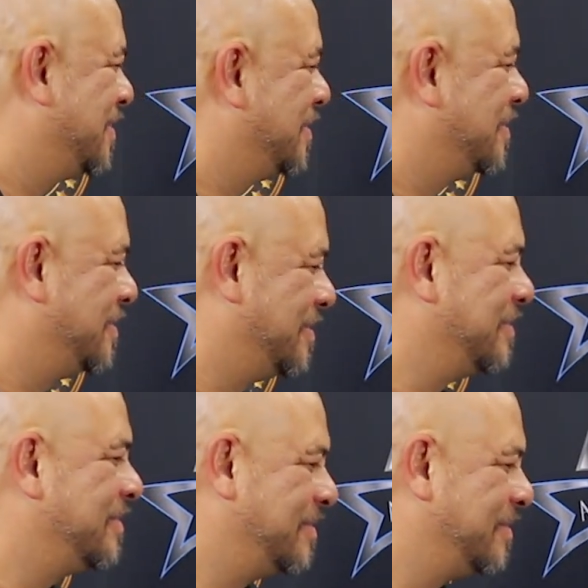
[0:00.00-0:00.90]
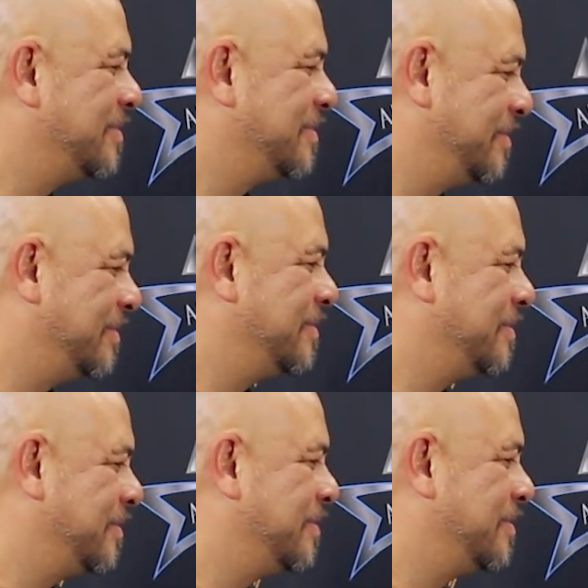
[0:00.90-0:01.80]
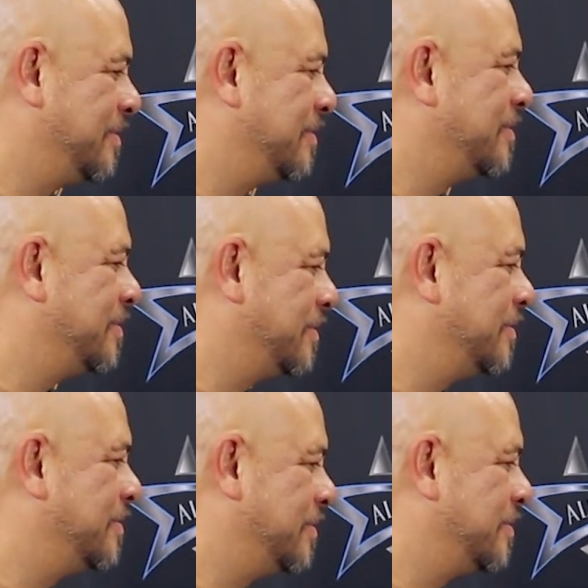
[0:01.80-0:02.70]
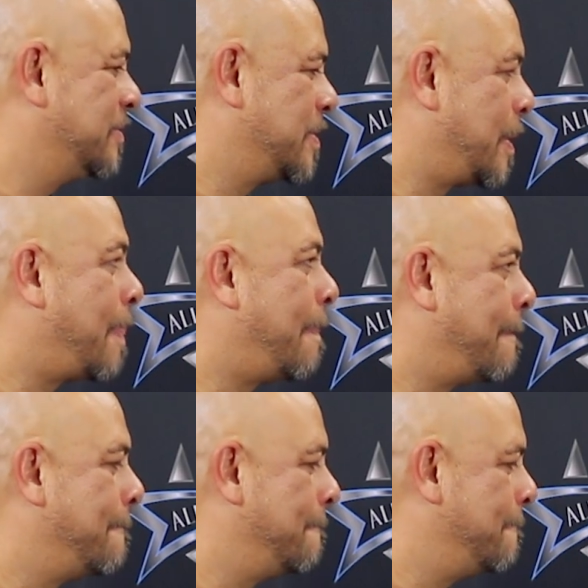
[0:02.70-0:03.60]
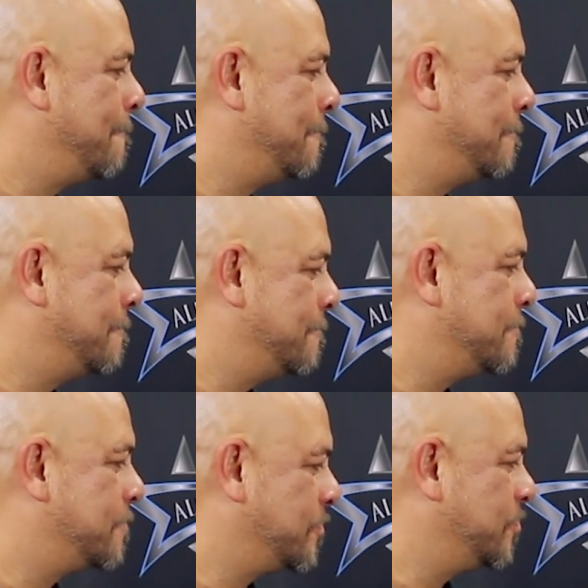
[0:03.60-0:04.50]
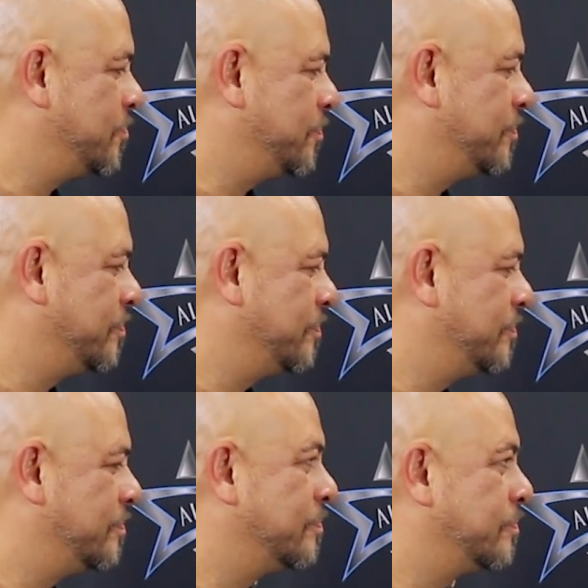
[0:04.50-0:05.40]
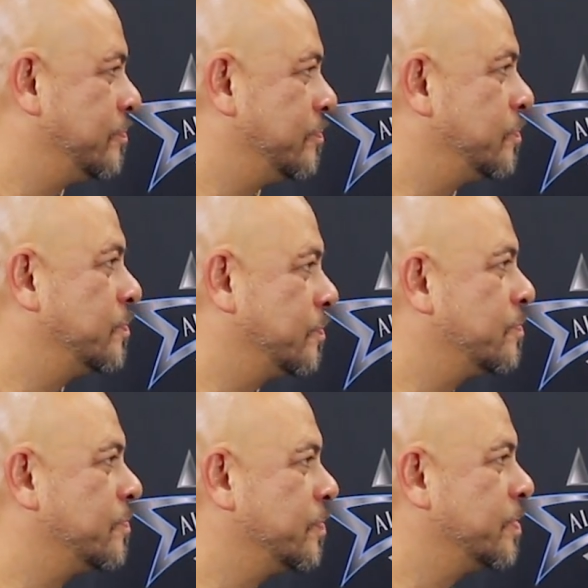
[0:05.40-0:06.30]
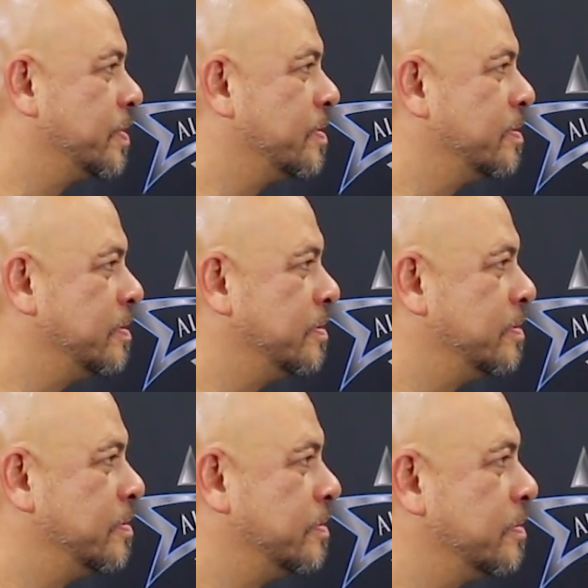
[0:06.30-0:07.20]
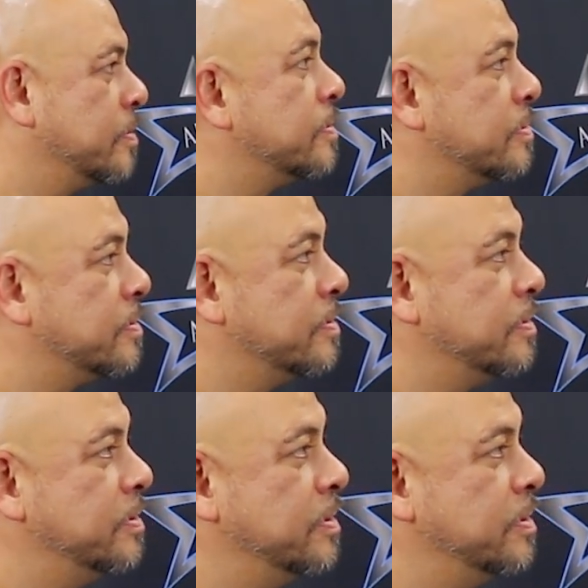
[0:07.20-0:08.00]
(silent)